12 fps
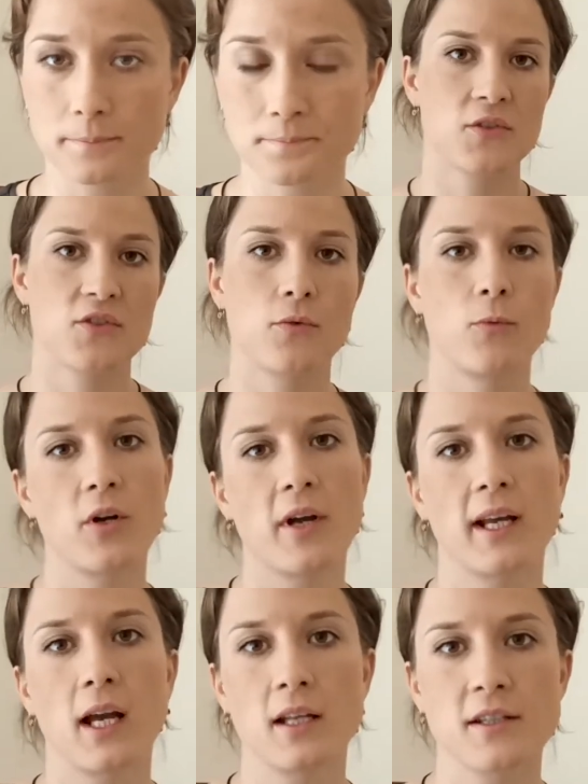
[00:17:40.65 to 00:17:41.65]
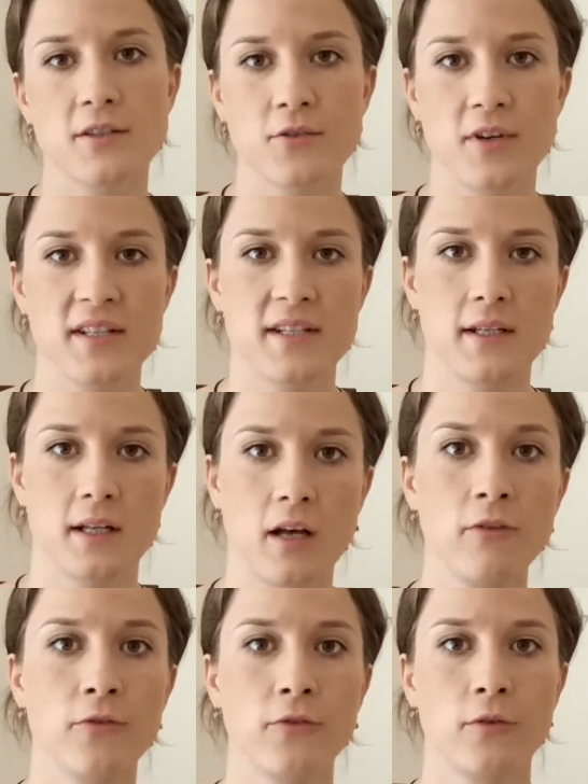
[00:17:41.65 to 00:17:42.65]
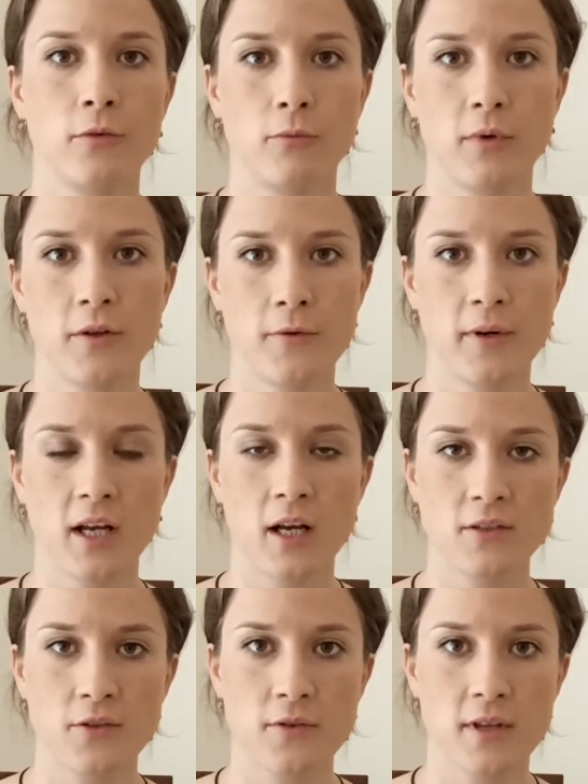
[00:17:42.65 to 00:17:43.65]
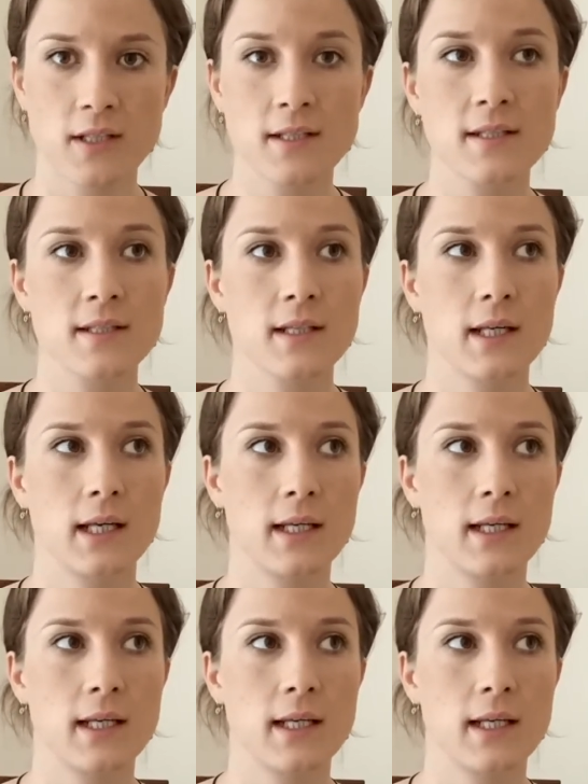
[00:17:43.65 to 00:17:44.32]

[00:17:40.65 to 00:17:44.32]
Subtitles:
So what I can't stress enough with regard to this